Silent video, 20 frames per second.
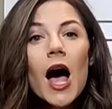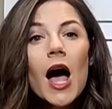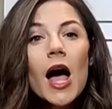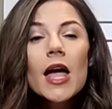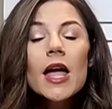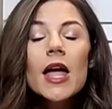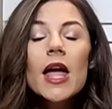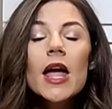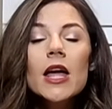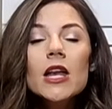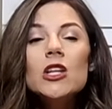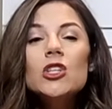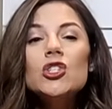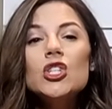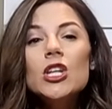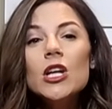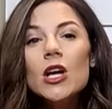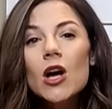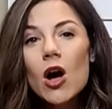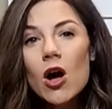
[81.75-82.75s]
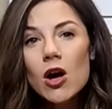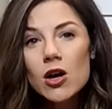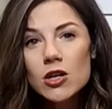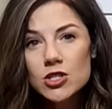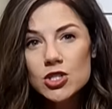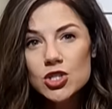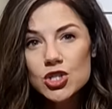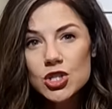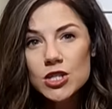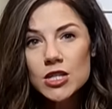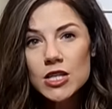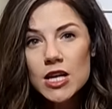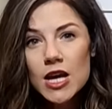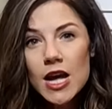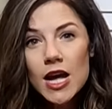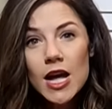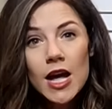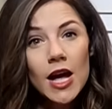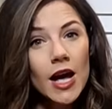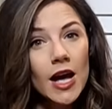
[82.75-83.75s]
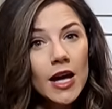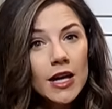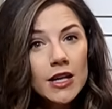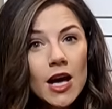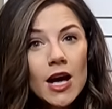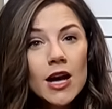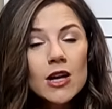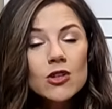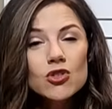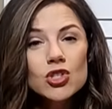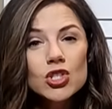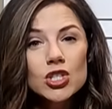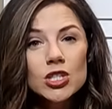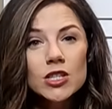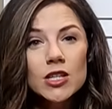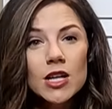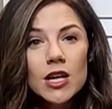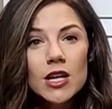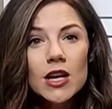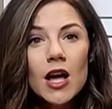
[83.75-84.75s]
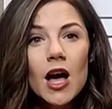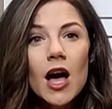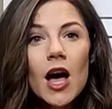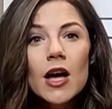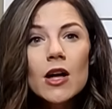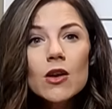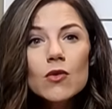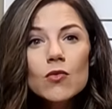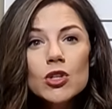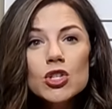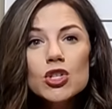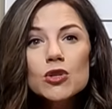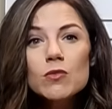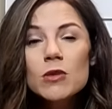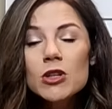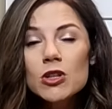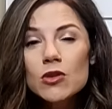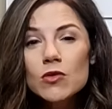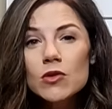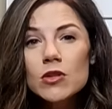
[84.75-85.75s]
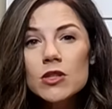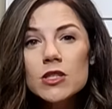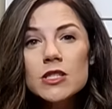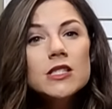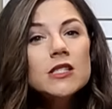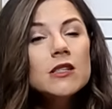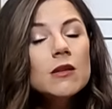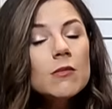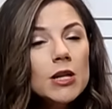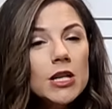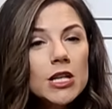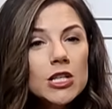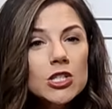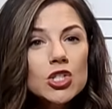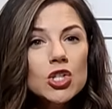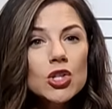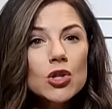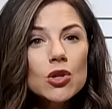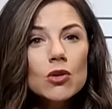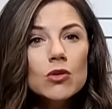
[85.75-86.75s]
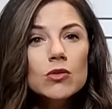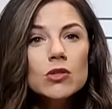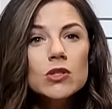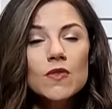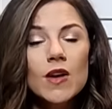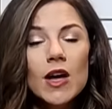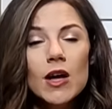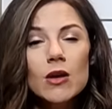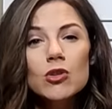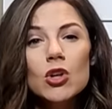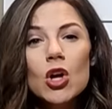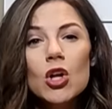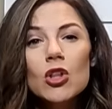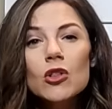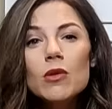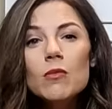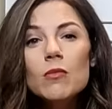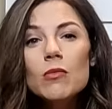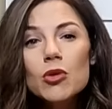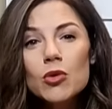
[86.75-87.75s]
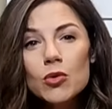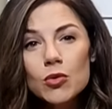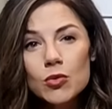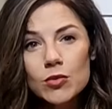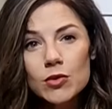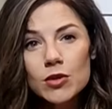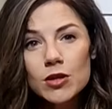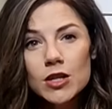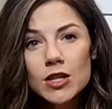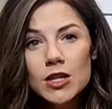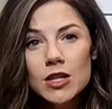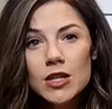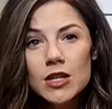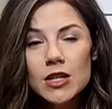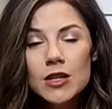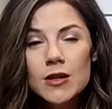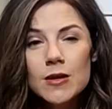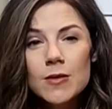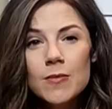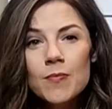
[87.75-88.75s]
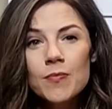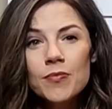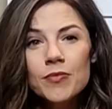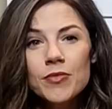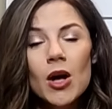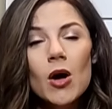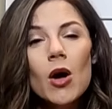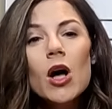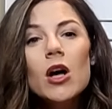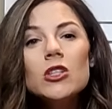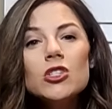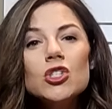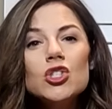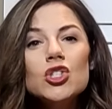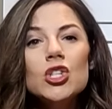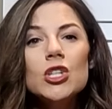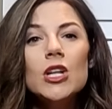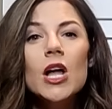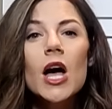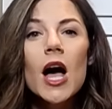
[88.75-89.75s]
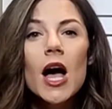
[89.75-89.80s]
high energy oxygen and hydrogen at iron-rich minerals similar to those found on the moon. Now, oxygen